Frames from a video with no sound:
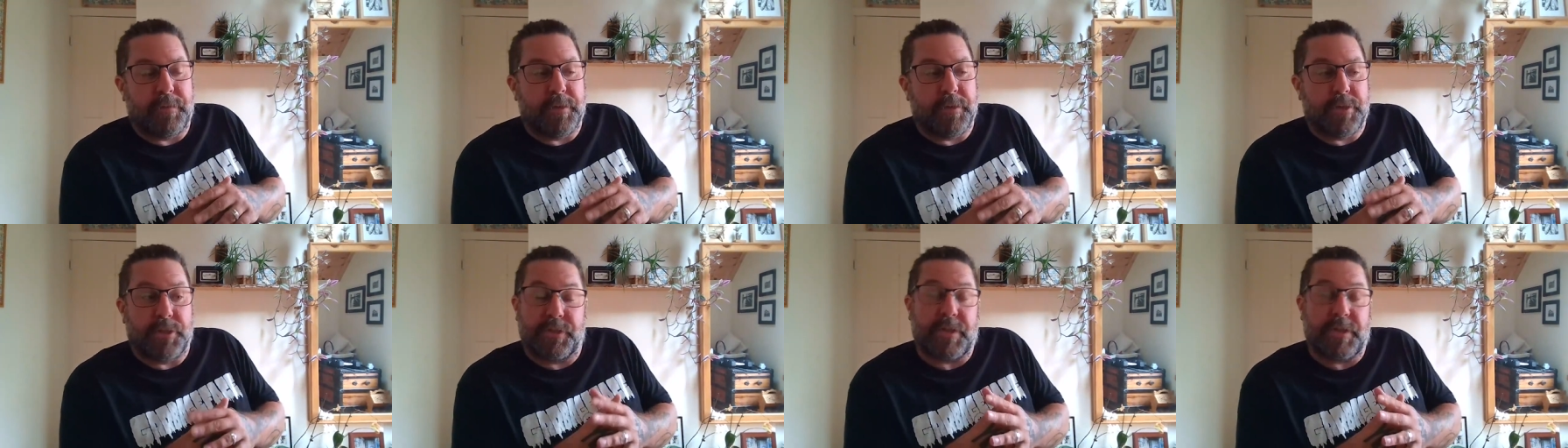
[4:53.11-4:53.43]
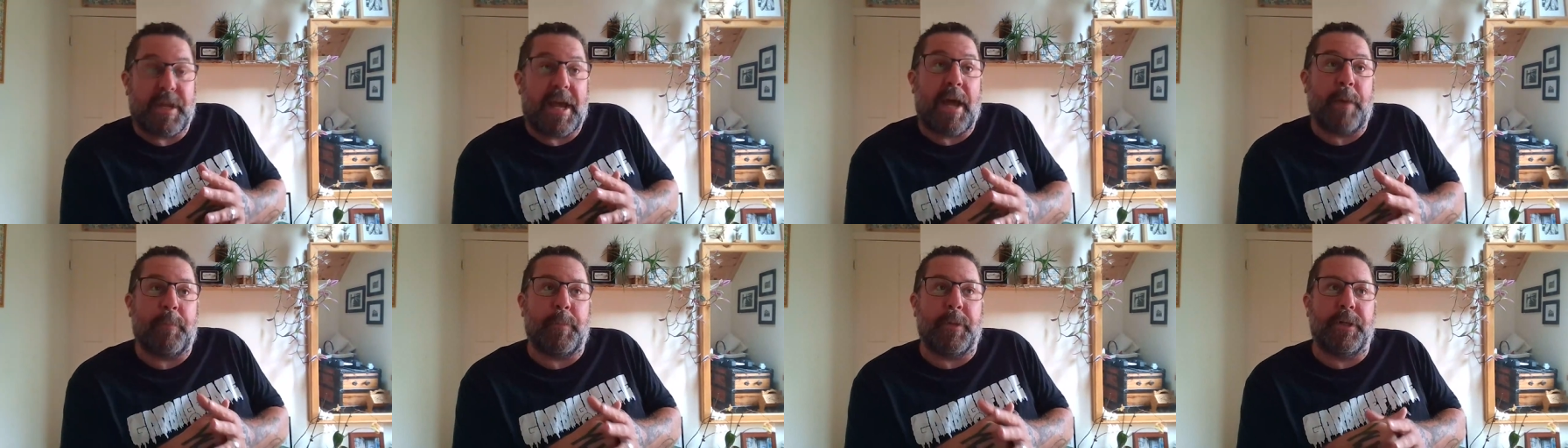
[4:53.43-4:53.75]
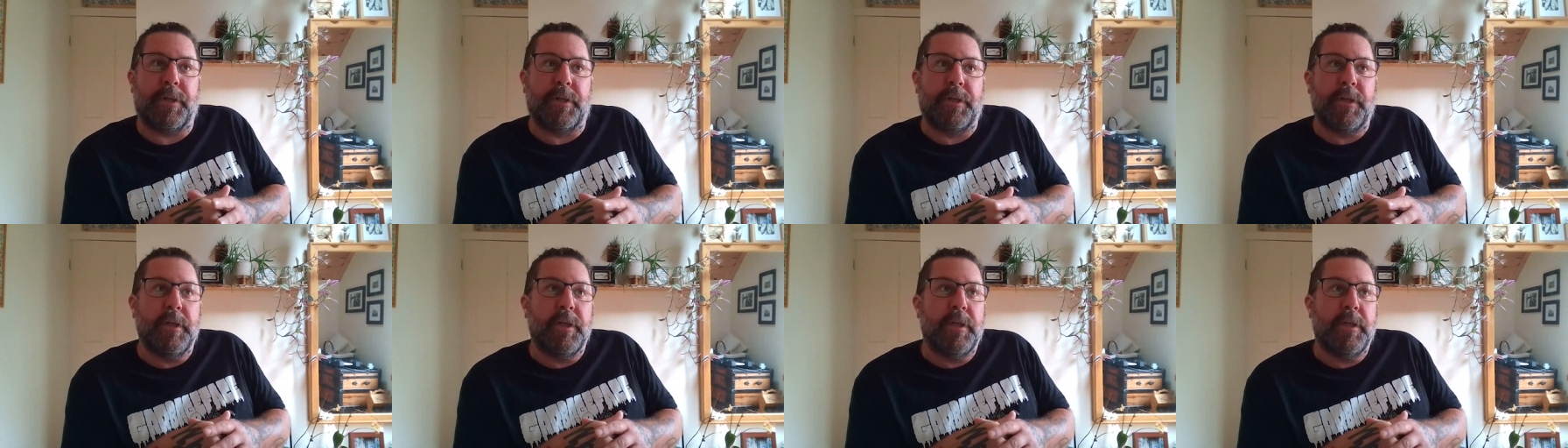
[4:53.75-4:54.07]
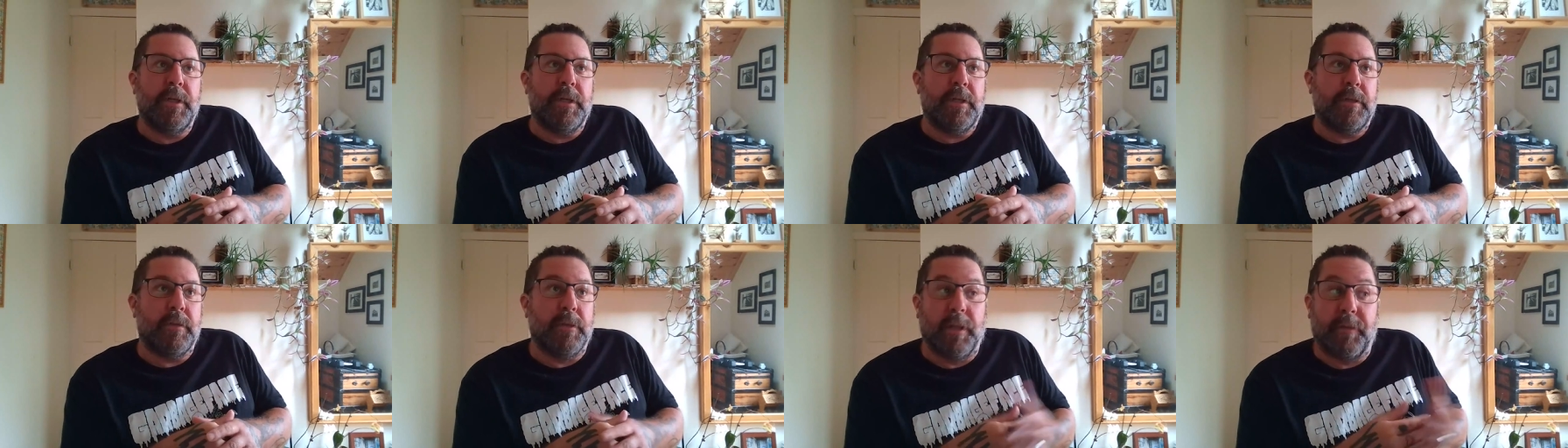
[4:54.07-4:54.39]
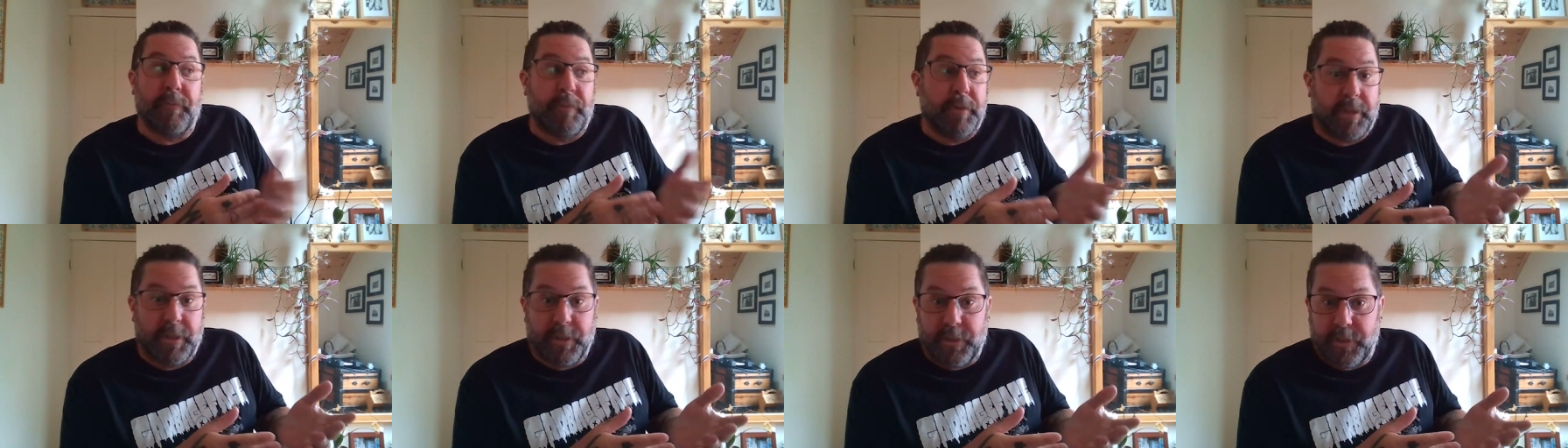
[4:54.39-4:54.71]
It just happened
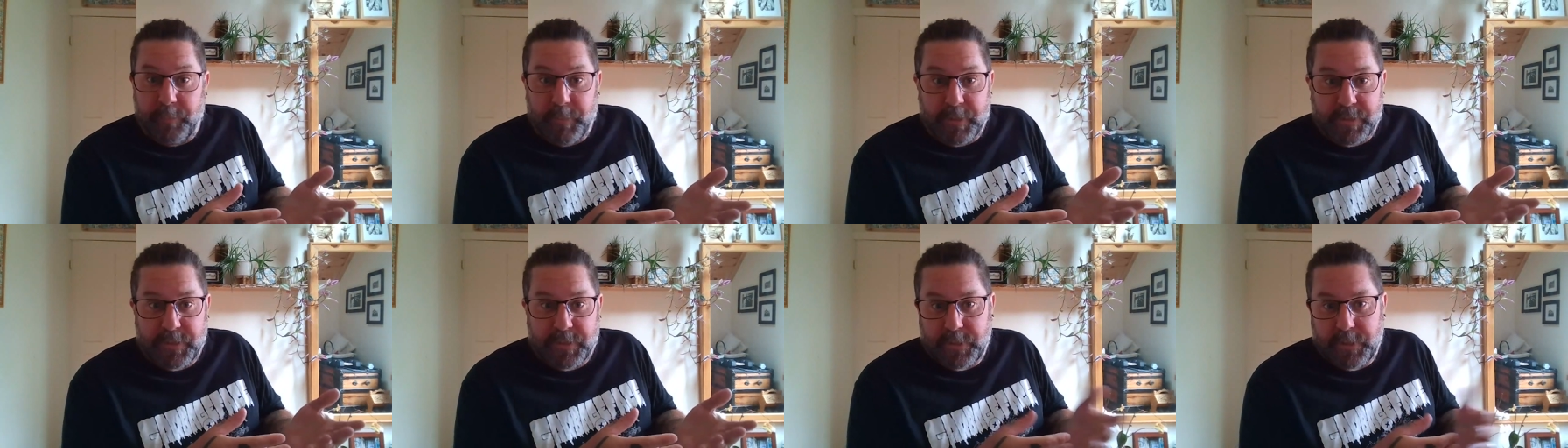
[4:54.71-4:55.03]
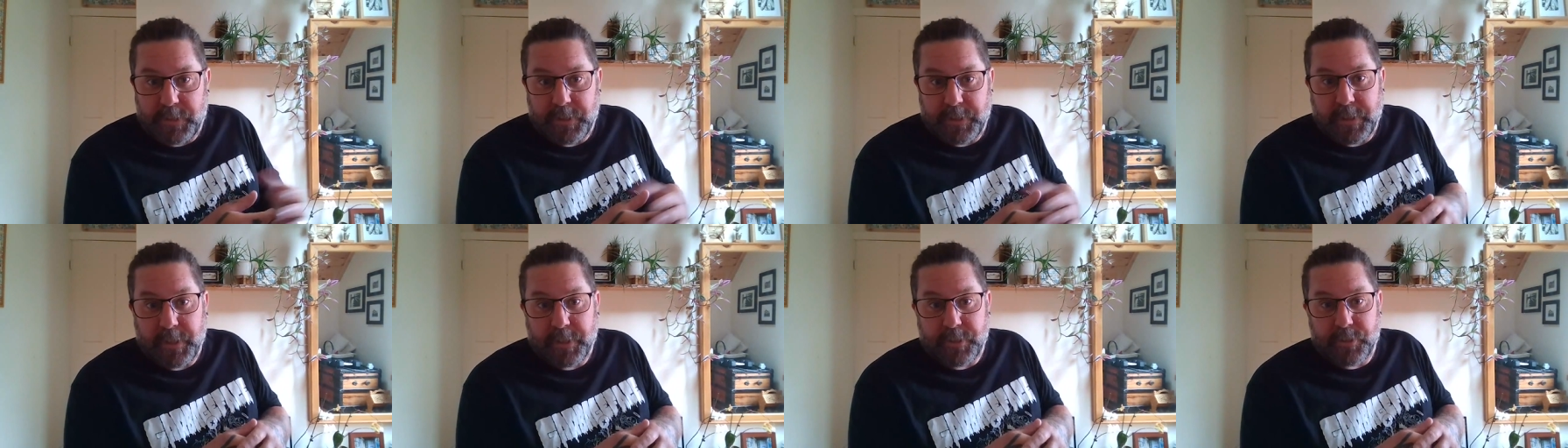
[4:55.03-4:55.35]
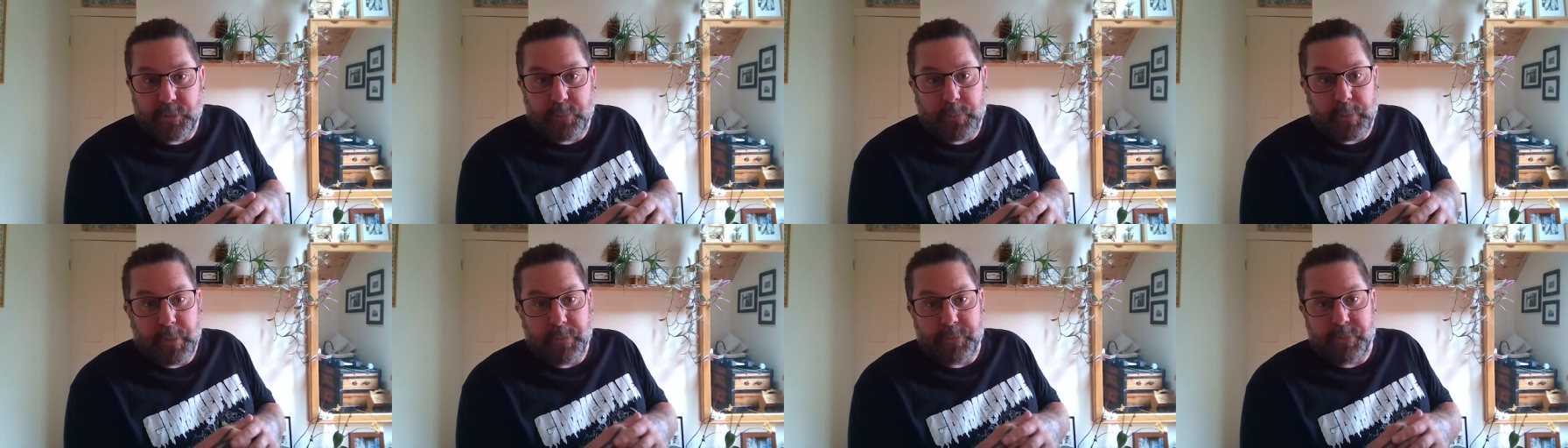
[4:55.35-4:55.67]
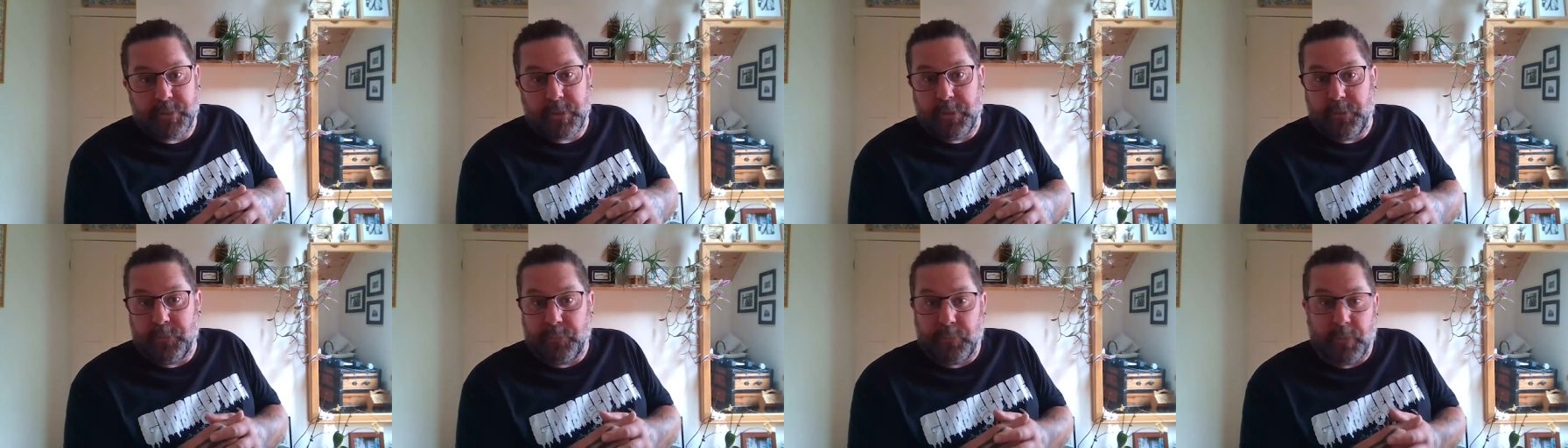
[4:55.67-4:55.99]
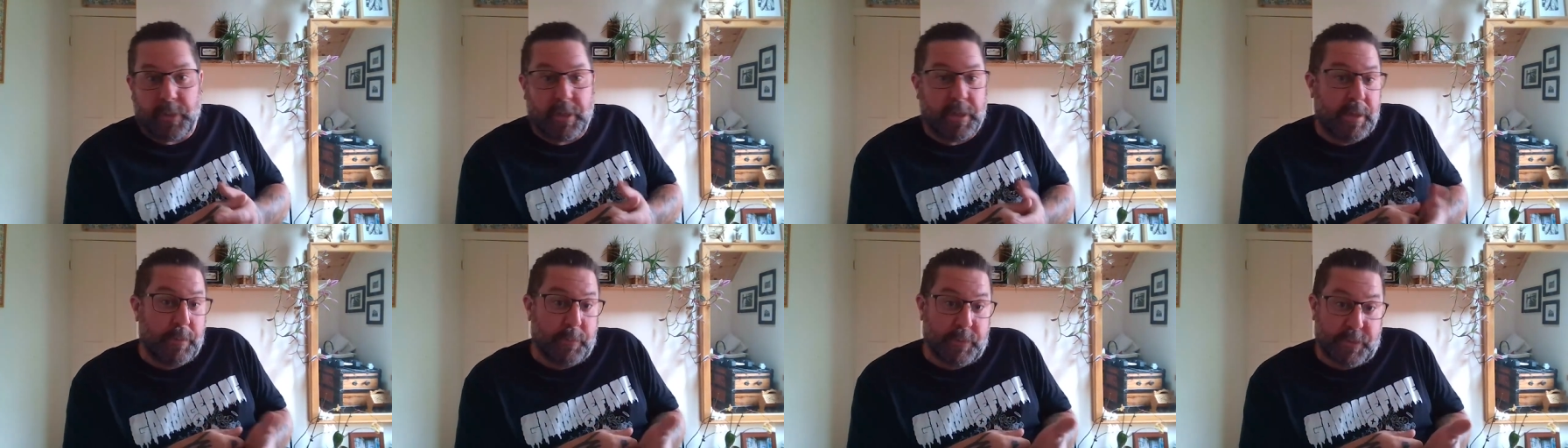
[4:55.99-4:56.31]
living in them as a teenager. When I was on the
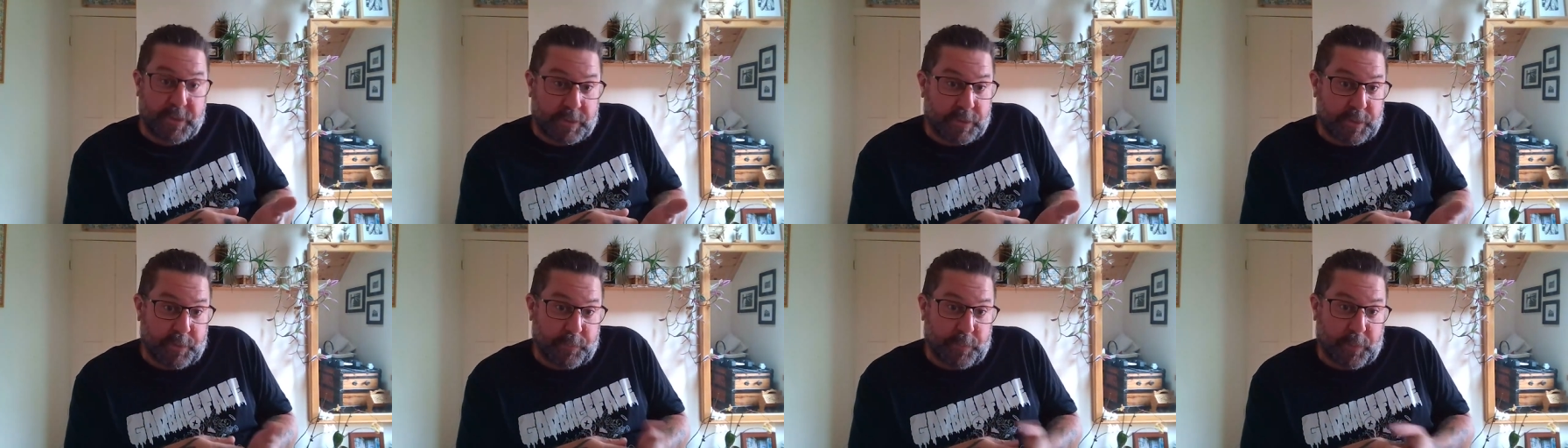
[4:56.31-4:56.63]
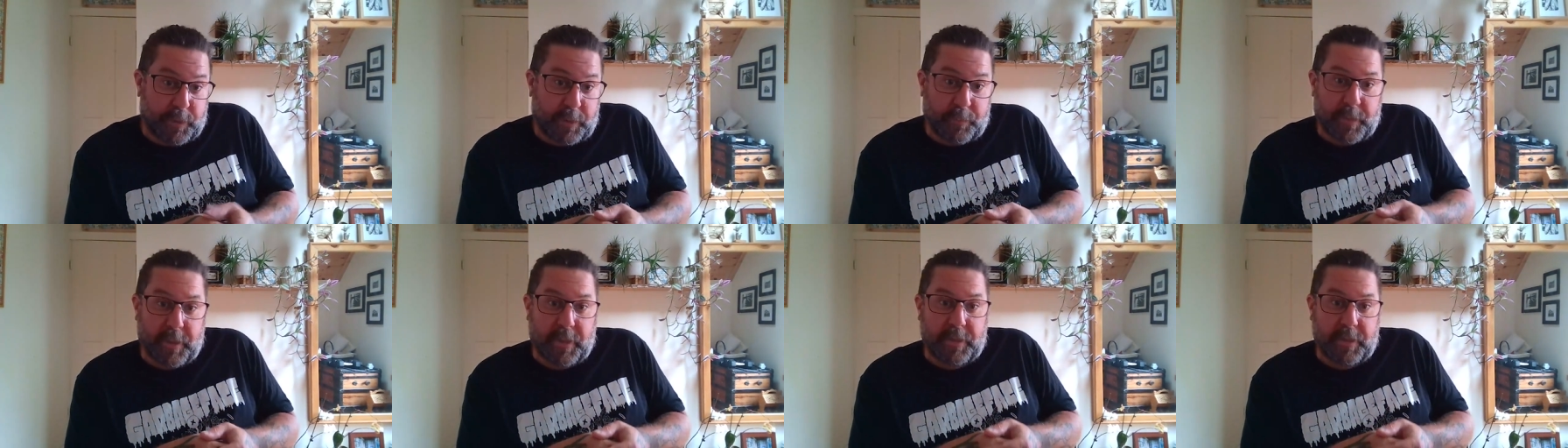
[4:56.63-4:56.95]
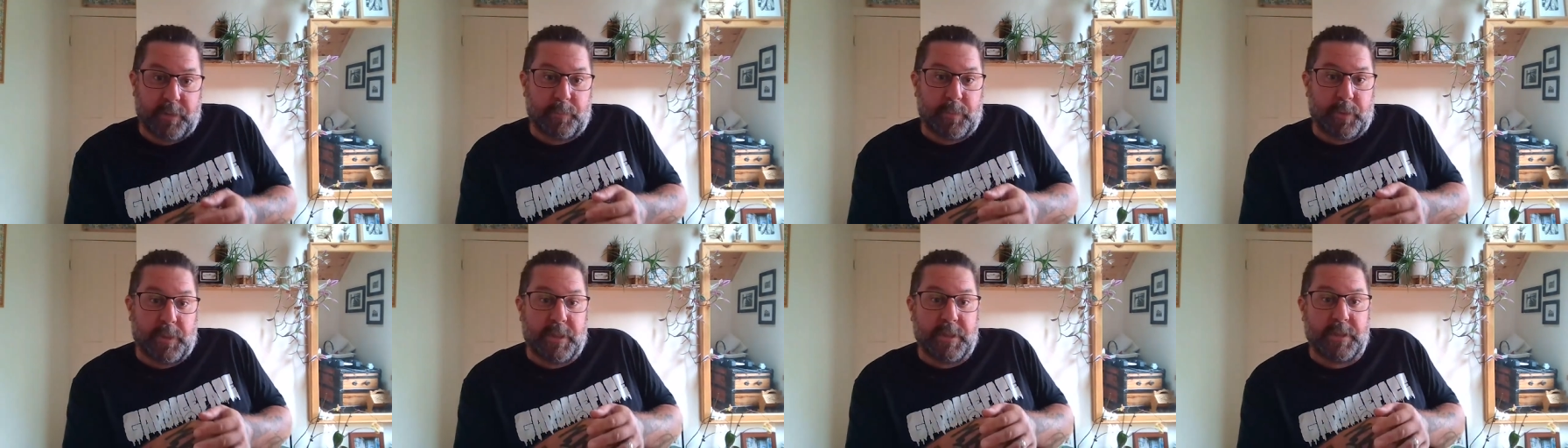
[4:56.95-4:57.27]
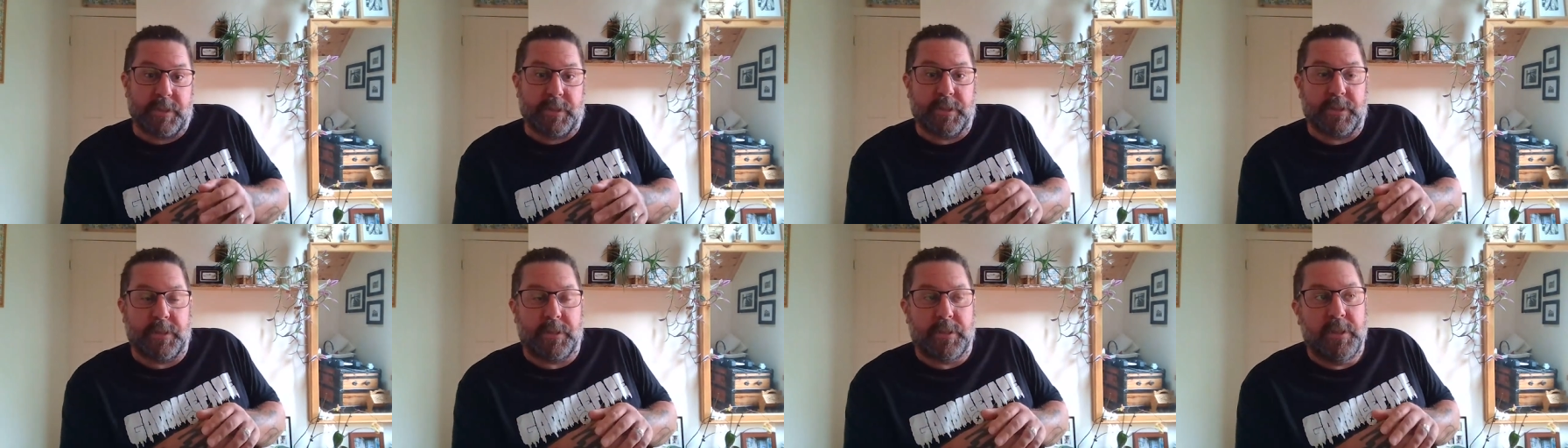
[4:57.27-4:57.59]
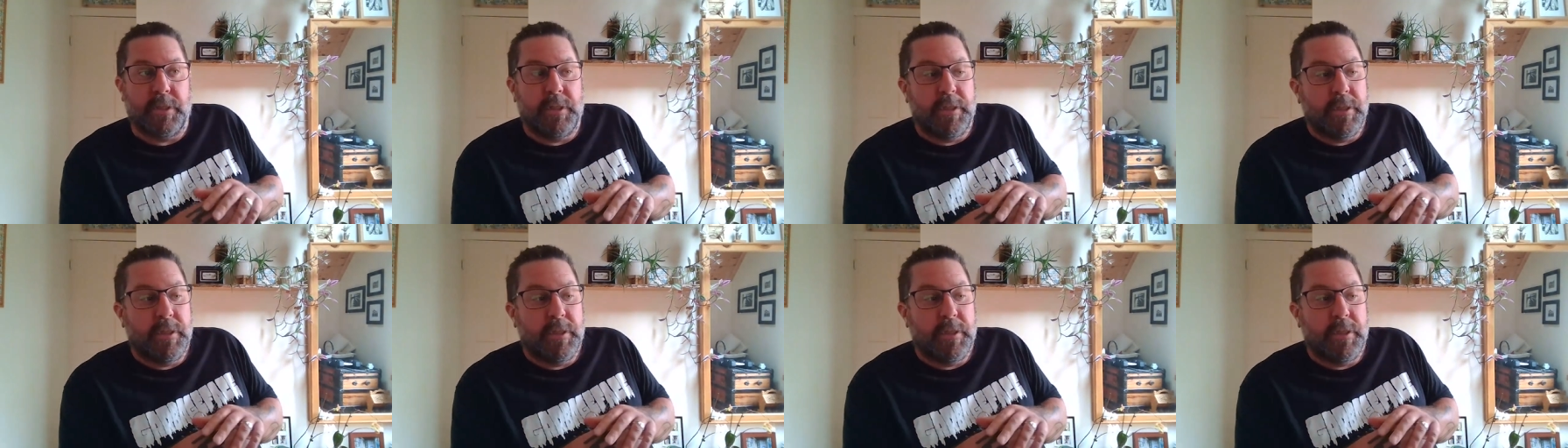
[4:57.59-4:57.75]
run, I would sleep in abandoned places.